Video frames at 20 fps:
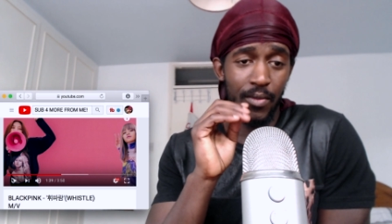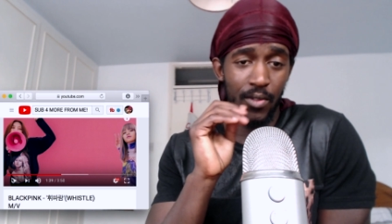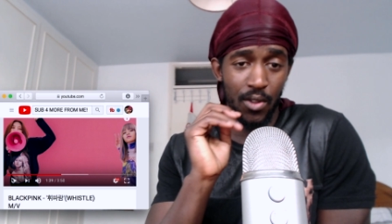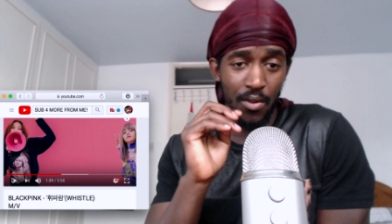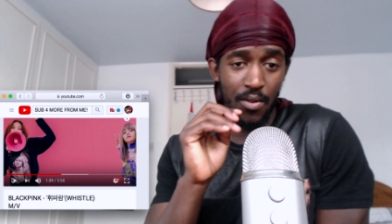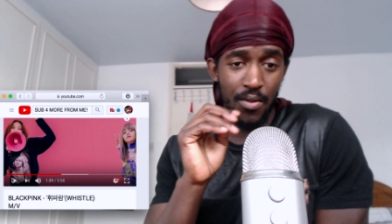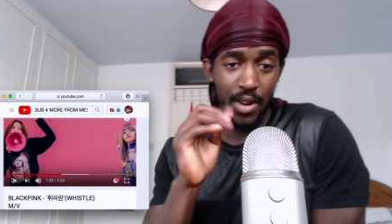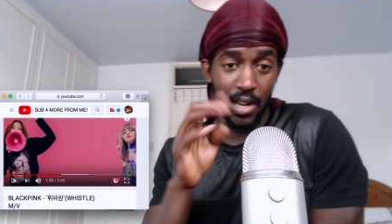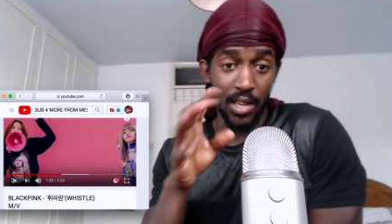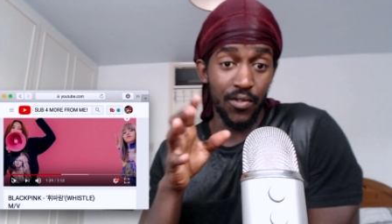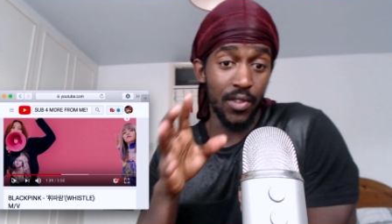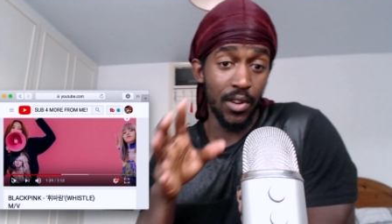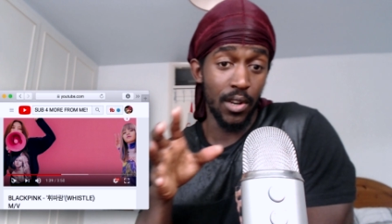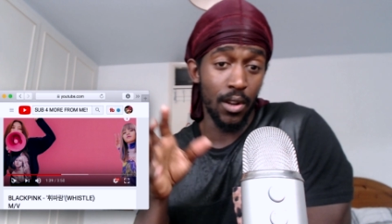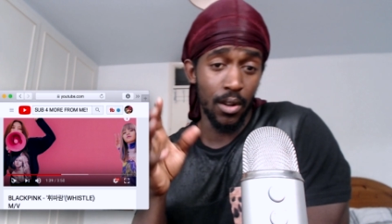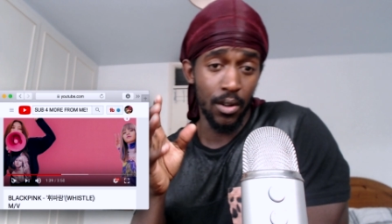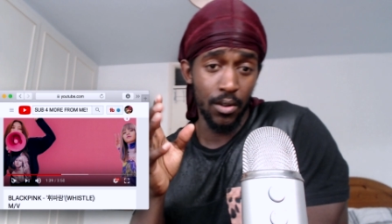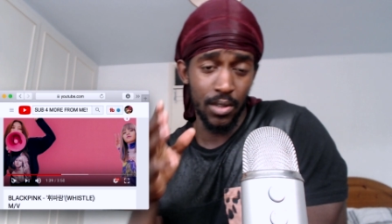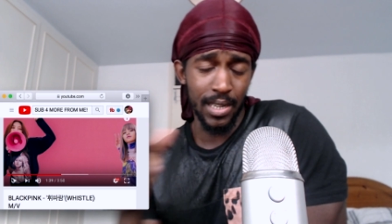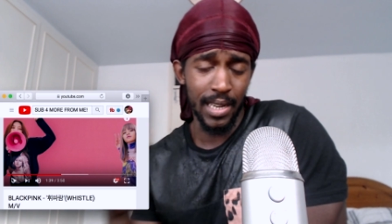doing this
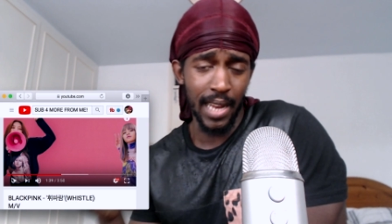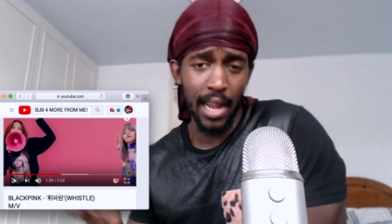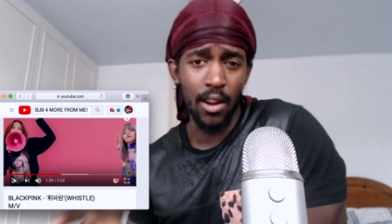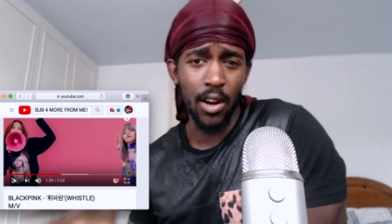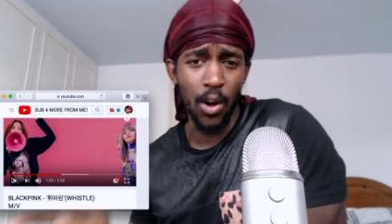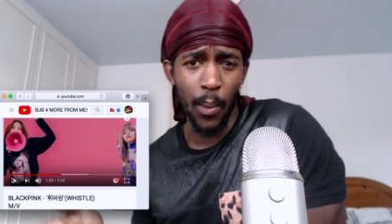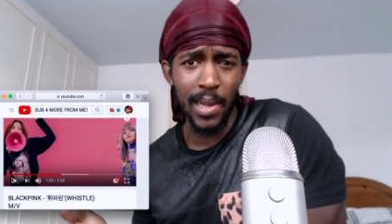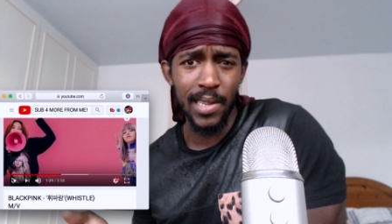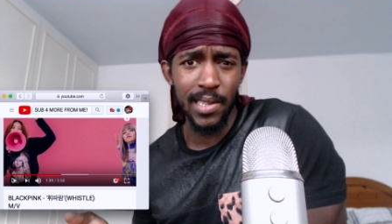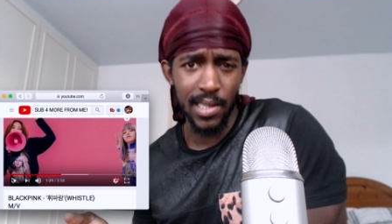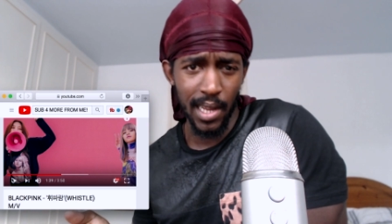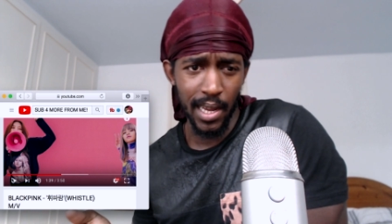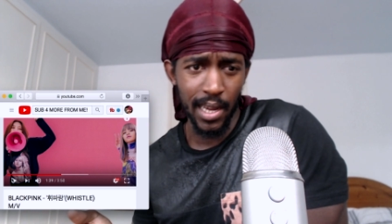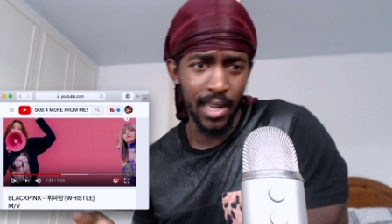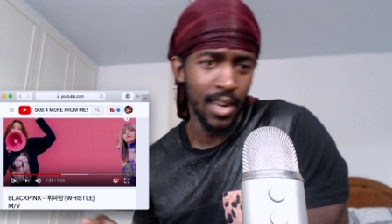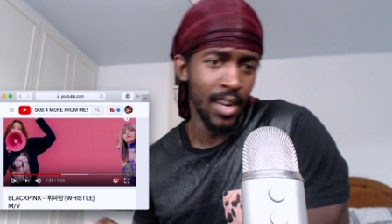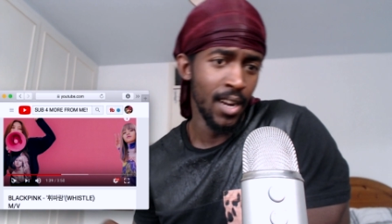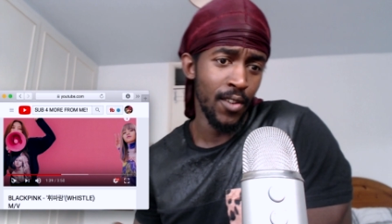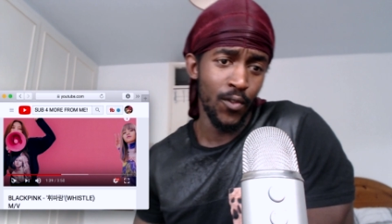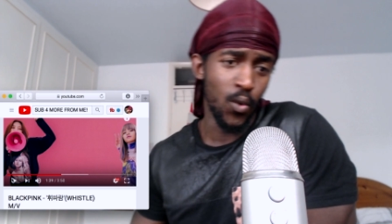video today on a Wednesday.
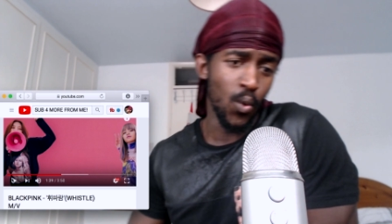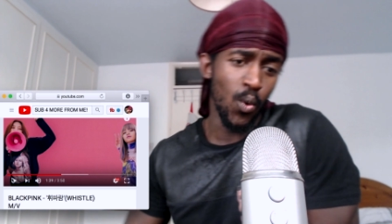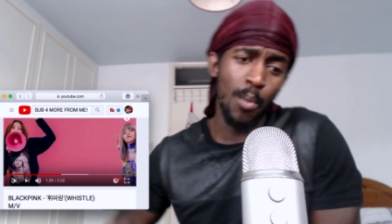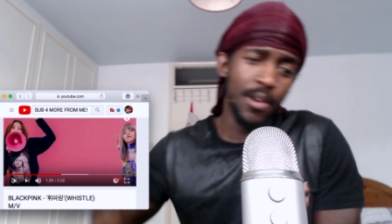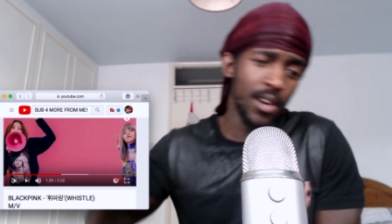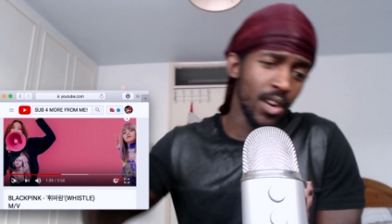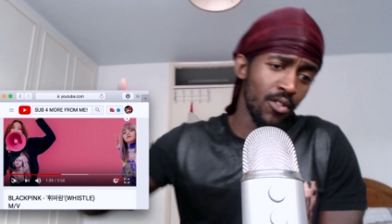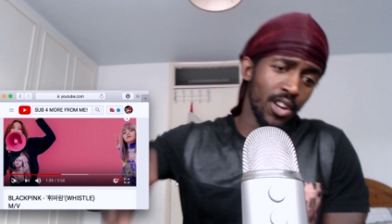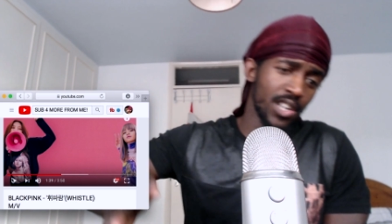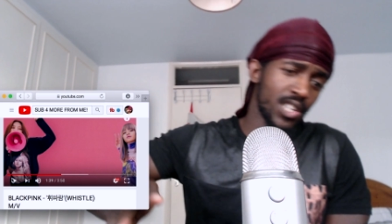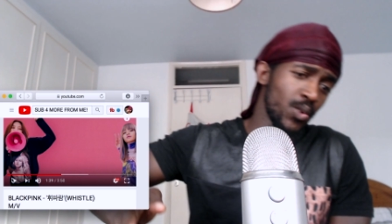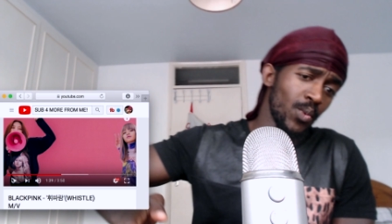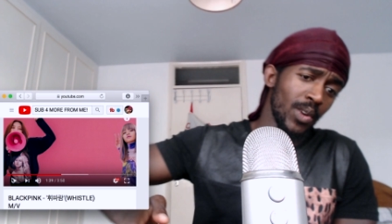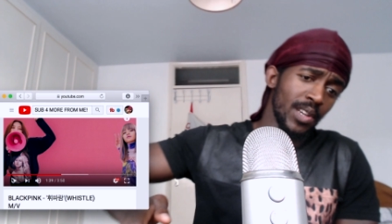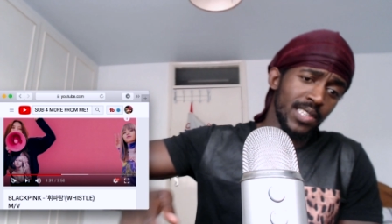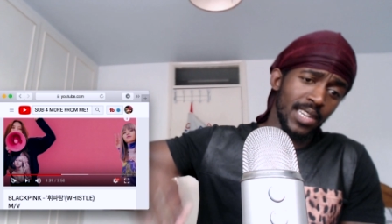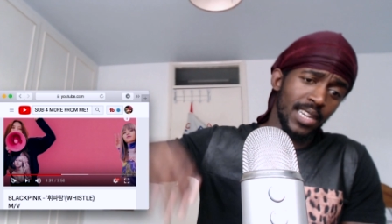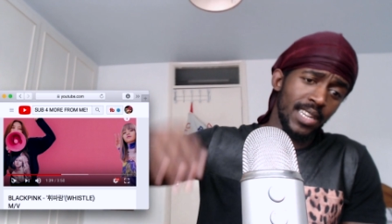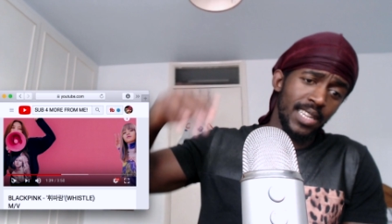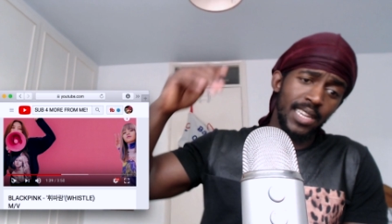For Woman Crushing
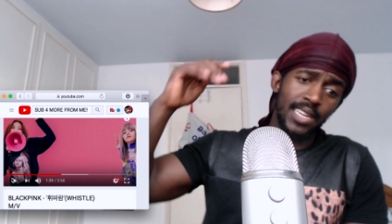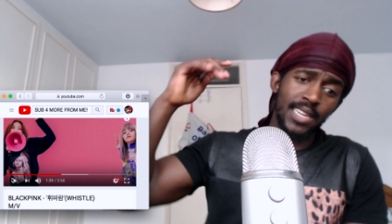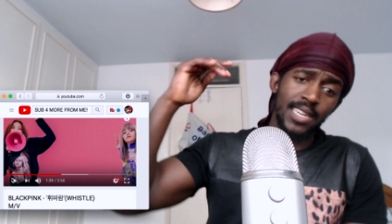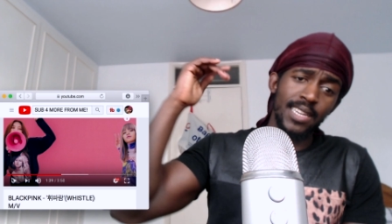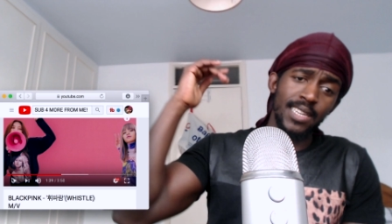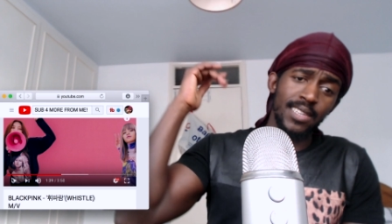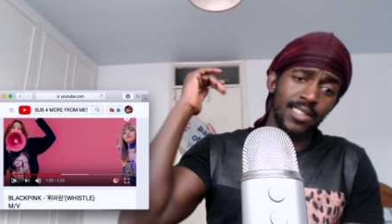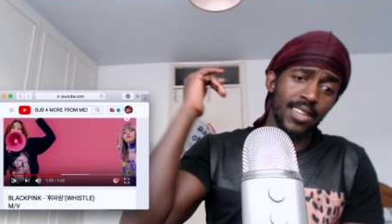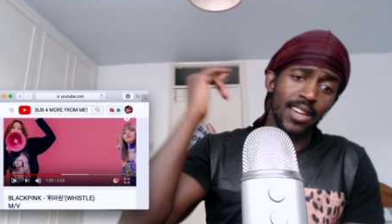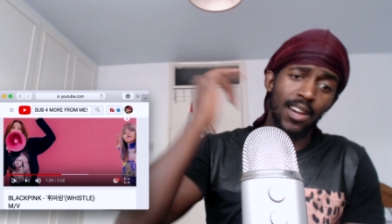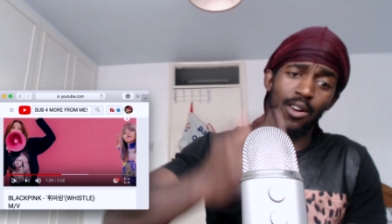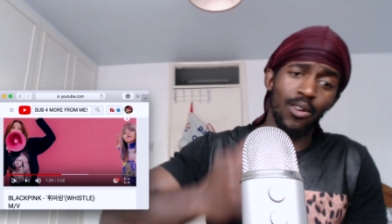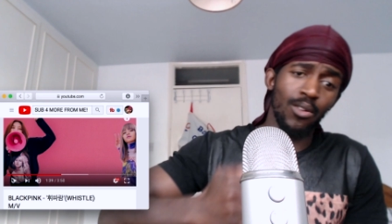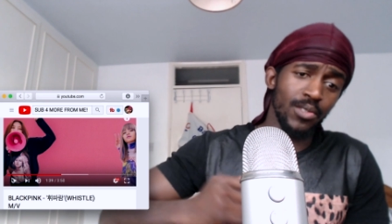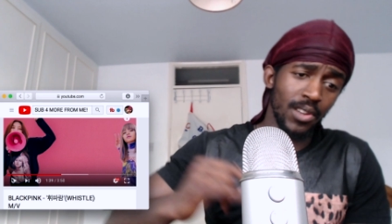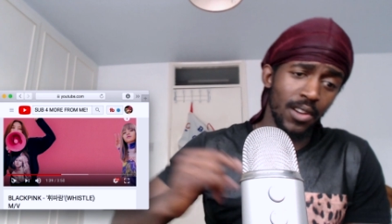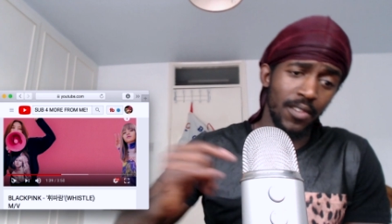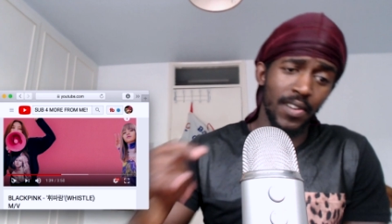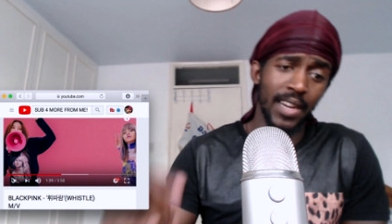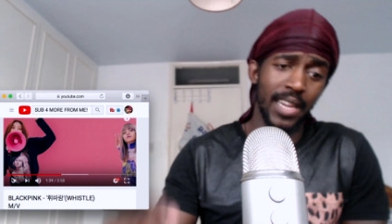Wednesday, these girls
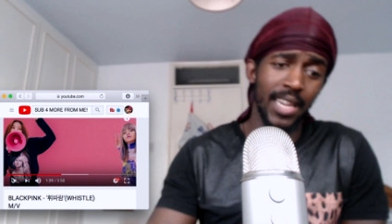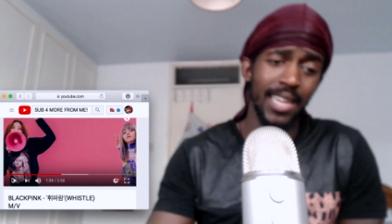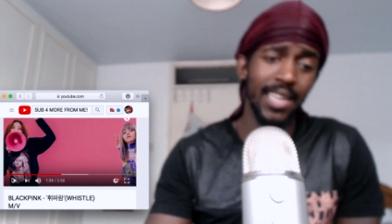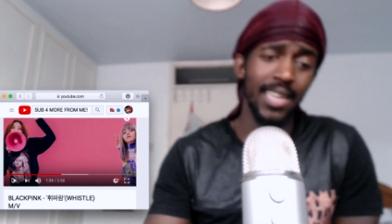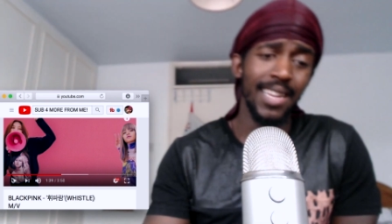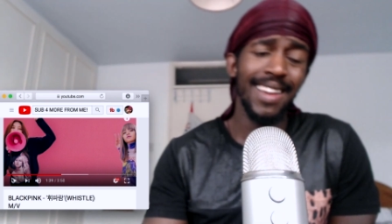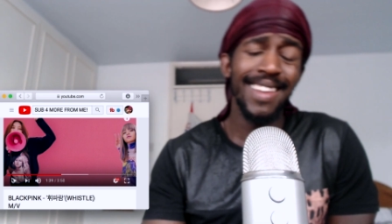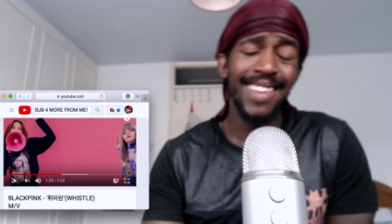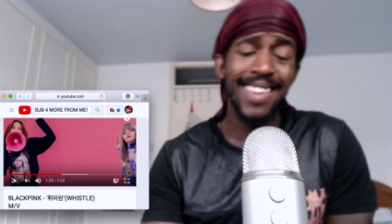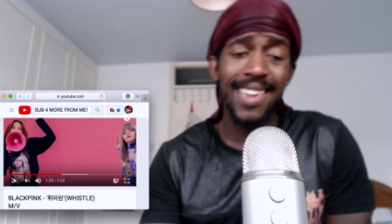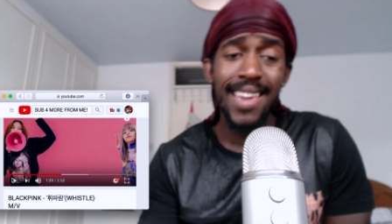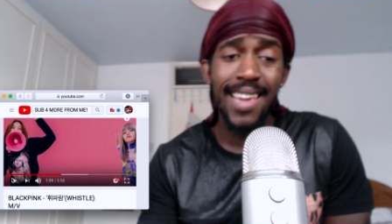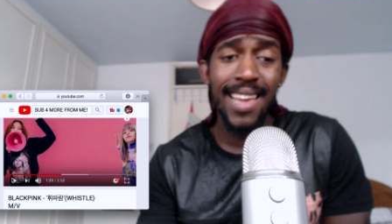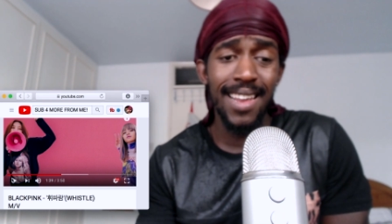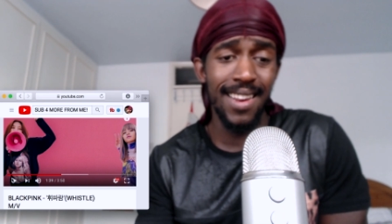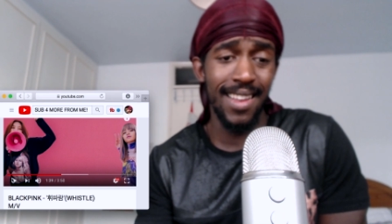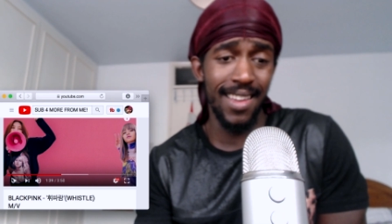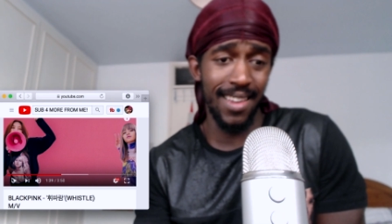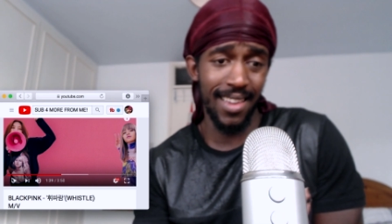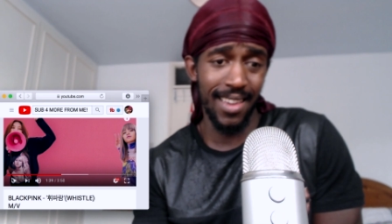are fucking
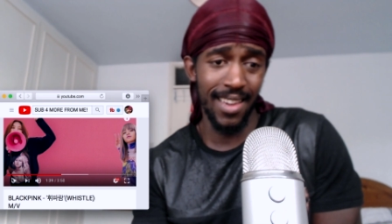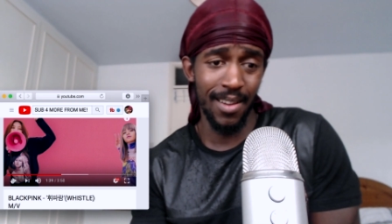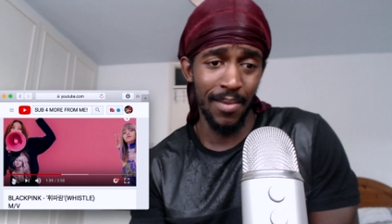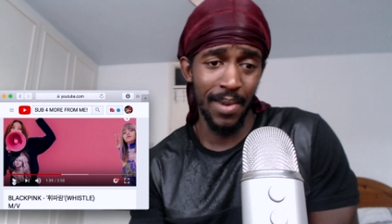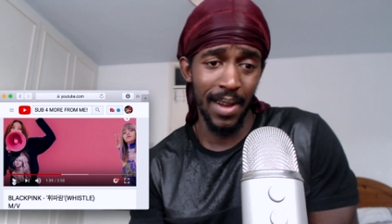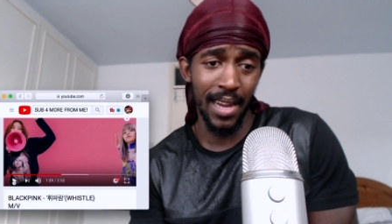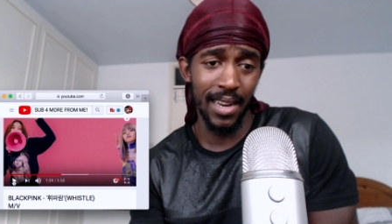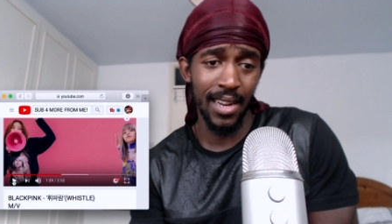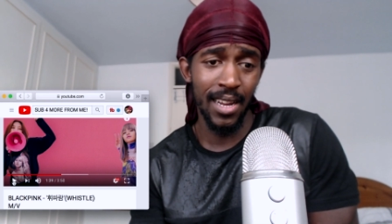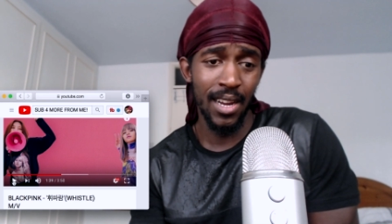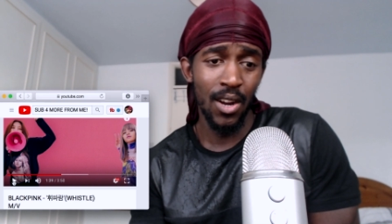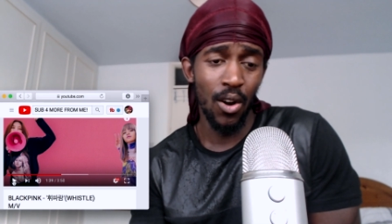killing it, man.